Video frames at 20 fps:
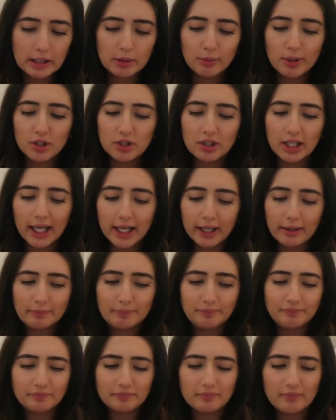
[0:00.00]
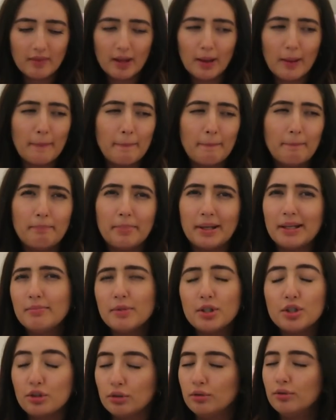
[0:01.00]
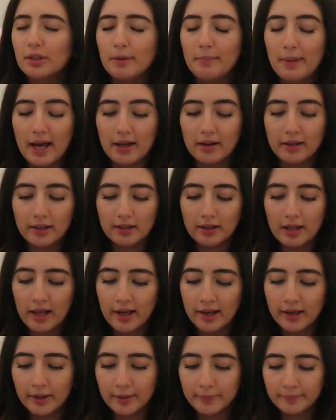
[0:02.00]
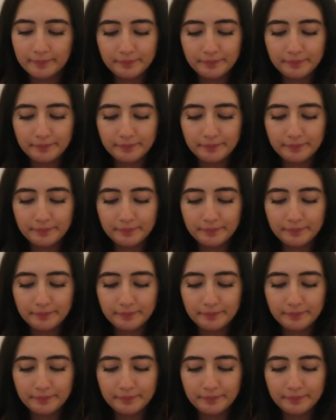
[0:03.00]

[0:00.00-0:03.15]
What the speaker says: which, like, be mature about it. Like,